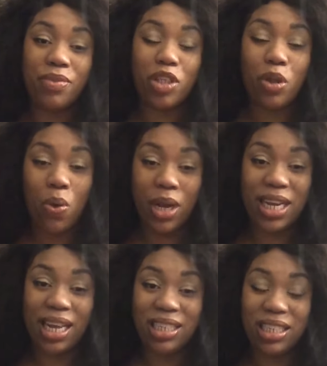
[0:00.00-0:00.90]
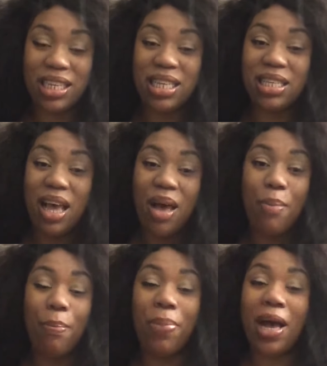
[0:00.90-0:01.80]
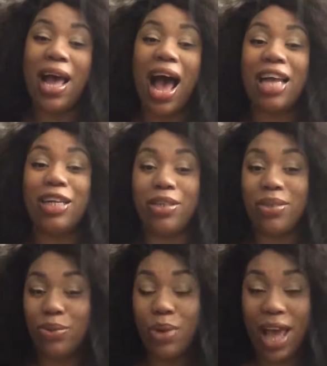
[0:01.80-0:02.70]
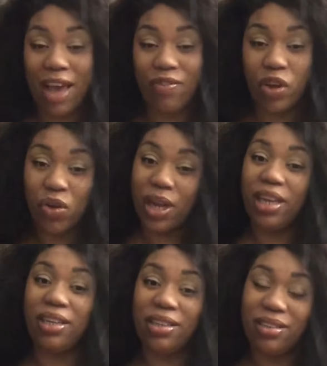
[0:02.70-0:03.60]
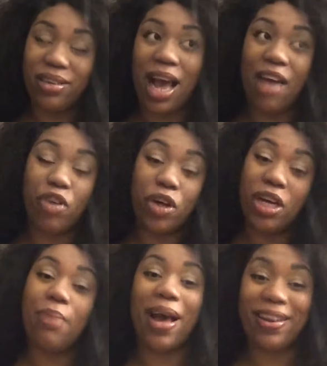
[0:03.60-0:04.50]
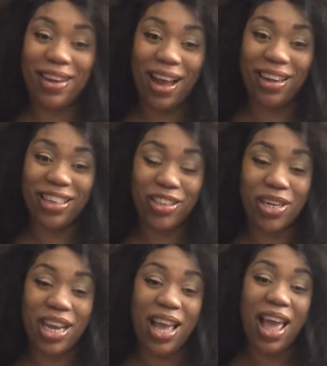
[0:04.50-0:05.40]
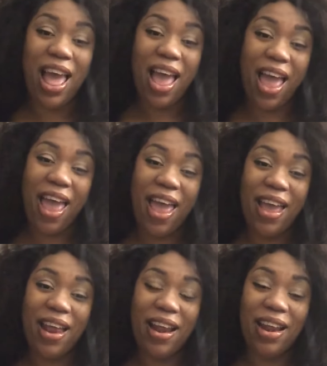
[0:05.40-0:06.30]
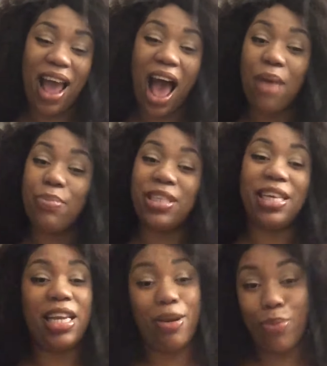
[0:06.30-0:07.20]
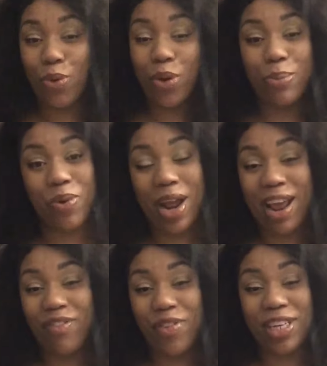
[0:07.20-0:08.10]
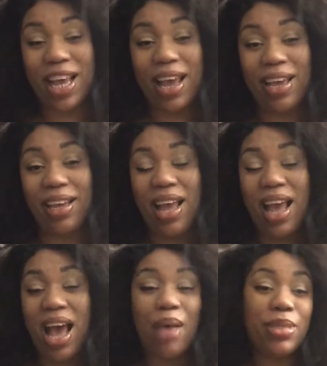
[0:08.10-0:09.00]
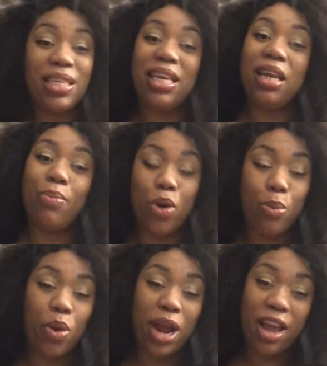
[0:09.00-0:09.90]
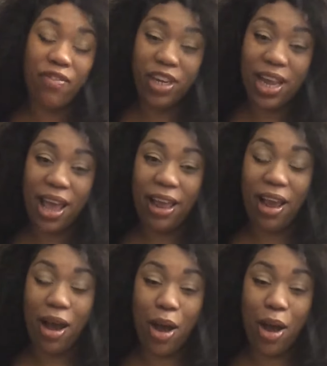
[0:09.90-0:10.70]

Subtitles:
soul connections, but I have a good amount of knowledge on it, and I'm seeing it more and more every day. I'm seeing it more and more every day.